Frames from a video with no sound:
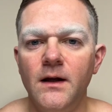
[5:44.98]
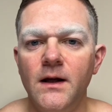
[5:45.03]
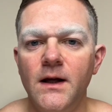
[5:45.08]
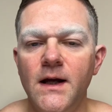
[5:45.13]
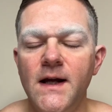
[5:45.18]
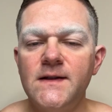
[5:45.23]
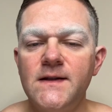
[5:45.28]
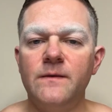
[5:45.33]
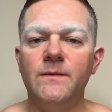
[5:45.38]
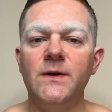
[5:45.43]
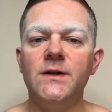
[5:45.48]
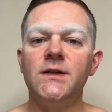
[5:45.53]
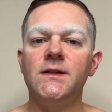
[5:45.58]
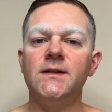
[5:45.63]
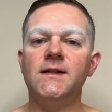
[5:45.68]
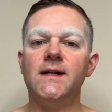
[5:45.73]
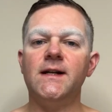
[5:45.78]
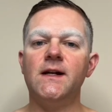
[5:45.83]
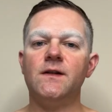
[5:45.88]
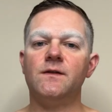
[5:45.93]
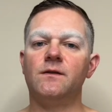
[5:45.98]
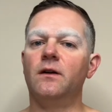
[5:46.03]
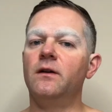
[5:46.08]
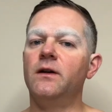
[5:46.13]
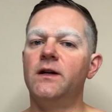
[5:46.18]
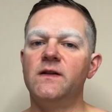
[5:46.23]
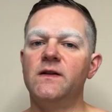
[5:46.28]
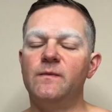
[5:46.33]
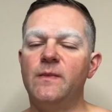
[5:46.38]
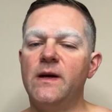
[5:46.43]
As I mentioned, today's
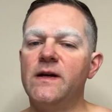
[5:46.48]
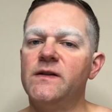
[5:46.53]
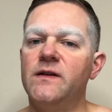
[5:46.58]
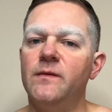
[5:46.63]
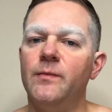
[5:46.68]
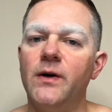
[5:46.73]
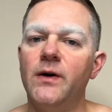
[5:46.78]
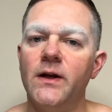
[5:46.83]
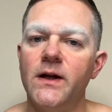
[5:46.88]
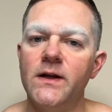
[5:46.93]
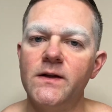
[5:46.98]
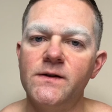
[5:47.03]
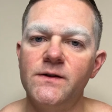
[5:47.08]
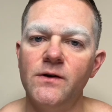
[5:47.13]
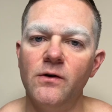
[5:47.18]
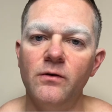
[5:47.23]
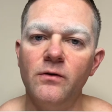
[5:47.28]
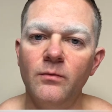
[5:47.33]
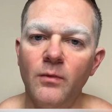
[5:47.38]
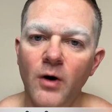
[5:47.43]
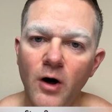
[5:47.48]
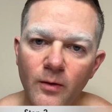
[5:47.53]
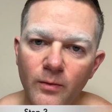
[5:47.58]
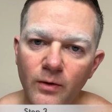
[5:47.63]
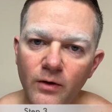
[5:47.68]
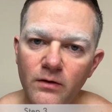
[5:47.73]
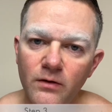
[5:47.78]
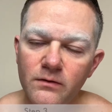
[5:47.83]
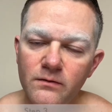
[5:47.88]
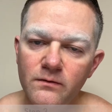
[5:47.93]
look is based upon a stone
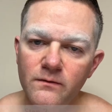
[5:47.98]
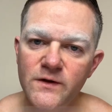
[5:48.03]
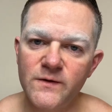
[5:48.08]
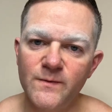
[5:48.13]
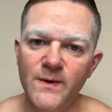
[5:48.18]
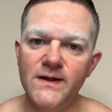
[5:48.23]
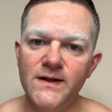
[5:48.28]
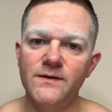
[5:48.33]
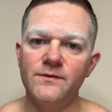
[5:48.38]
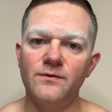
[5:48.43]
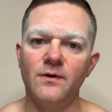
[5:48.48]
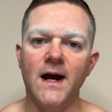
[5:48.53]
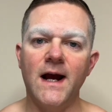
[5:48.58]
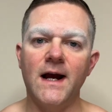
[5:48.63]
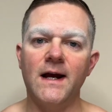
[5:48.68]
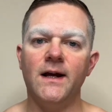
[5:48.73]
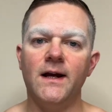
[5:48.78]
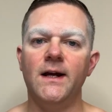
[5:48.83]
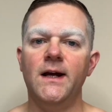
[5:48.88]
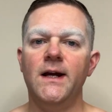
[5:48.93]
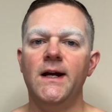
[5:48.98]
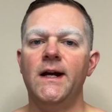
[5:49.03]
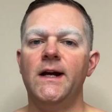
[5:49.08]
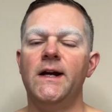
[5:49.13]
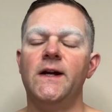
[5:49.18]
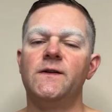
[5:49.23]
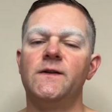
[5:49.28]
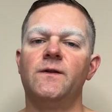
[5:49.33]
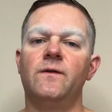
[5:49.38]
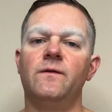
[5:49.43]
marble, which means drag.
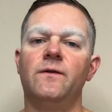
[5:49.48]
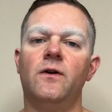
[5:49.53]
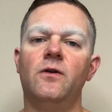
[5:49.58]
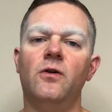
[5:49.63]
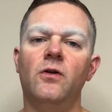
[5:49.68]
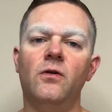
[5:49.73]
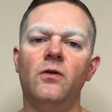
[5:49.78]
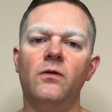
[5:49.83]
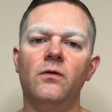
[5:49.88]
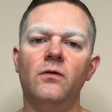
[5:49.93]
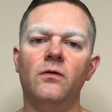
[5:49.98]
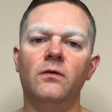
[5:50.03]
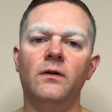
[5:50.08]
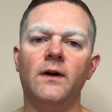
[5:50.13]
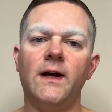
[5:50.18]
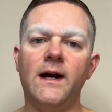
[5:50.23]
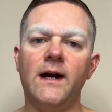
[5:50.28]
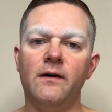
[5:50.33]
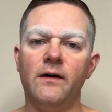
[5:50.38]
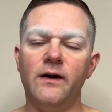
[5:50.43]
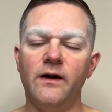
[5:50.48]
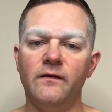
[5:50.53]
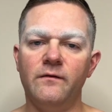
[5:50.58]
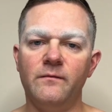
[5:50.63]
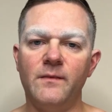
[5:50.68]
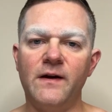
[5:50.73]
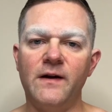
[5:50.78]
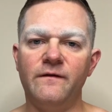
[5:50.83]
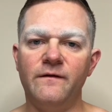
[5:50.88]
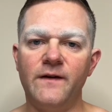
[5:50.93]
And so the whole area of
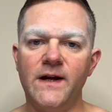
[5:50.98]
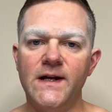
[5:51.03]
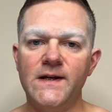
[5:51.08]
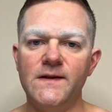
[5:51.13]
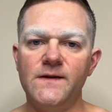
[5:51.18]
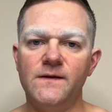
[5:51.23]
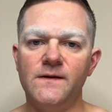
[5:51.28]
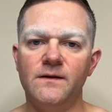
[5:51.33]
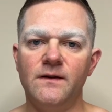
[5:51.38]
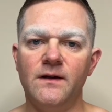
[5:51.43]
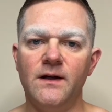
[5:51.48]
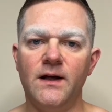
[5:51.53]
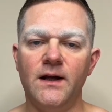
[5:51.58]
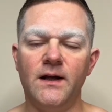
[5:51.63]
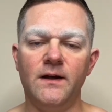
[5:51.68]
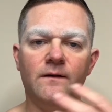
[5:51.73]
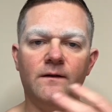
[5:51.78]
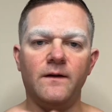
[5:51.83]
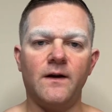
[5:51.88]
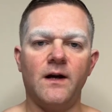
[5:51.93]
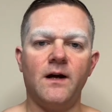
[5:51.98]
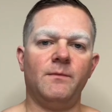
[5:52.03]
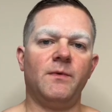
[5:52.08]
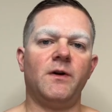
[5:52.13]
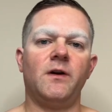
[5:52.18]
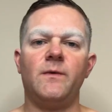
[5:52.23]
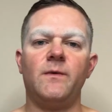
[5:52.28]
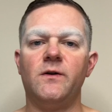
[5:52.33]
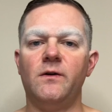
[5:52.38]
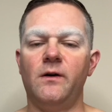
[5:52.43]
my face, and I'm
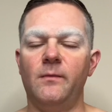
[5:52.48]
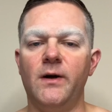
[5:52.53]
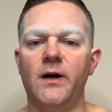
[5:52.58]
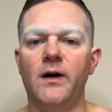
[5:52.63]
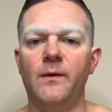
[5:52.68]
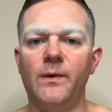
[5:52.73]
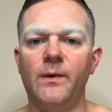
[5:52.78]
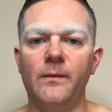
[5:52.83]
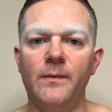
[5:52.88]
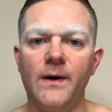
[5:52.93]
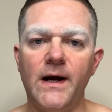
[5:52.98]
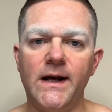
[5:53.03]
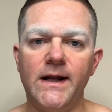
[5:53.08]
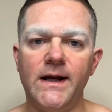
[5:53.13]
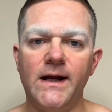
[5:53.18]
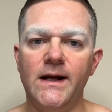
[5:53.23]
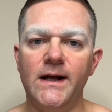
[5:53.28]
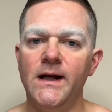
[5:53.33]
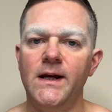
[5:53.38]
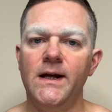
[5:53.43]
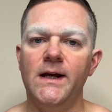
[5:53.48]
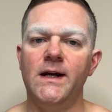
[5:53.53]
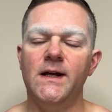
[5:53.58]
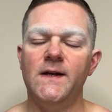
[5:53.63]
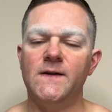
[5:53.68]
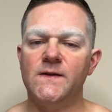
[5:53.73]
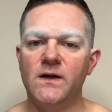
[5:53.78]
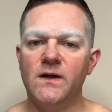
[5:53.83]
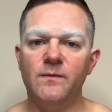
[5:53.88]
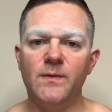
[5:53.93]
gonna be doing my upper body,
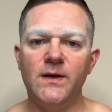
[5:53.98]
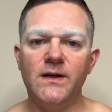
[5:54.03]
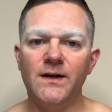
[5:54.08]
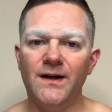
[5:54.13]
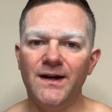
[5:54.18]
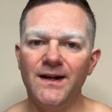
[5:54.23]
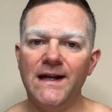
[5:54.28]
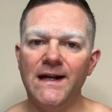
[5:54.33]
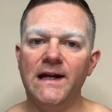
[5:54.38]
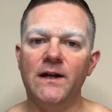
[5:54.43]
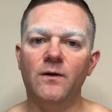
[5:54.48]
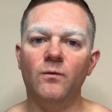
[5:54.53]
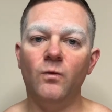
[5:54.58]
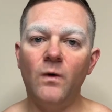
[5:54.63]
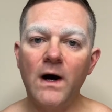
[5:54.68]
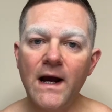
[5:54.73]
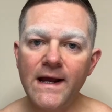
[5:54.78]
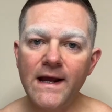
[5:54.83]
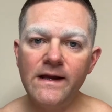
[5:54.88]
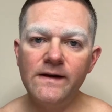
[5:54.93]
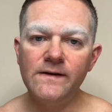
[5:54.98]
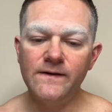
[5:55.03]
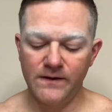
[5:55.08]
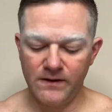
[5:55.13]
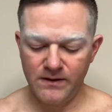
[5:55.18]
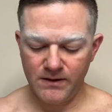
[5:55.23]
is gonna be done in white.